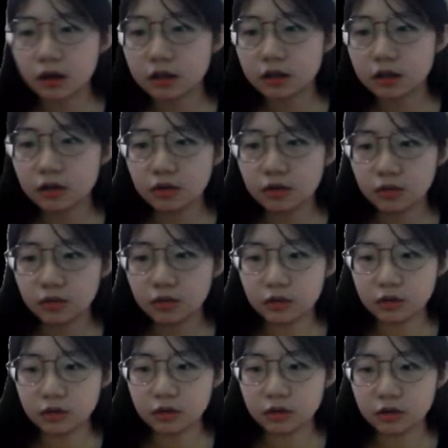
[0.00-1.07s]
we could
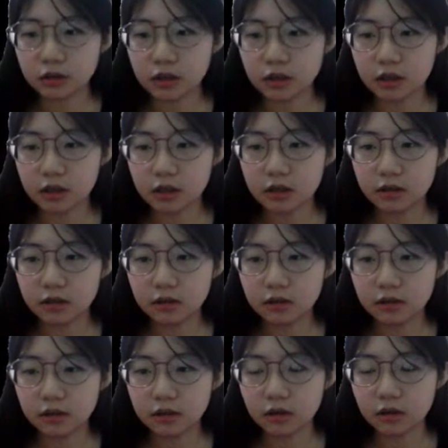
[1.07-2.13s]
see the
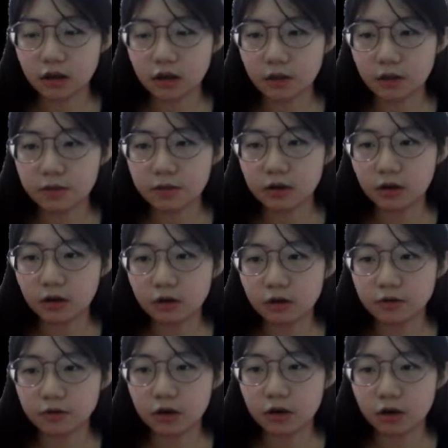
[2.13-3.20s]
compare of
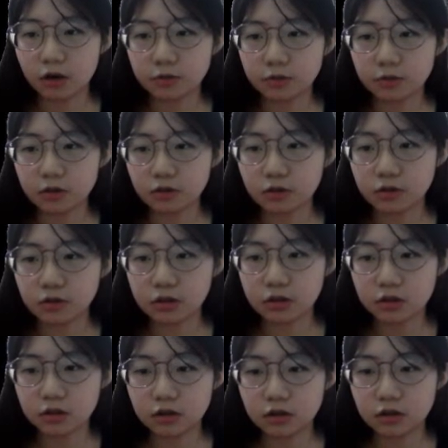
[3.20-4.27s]
optical tweezer
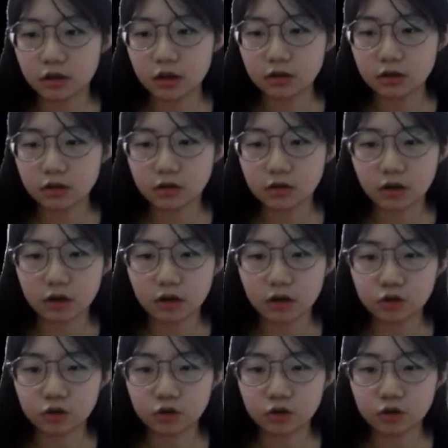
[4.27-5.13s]
and Cochrane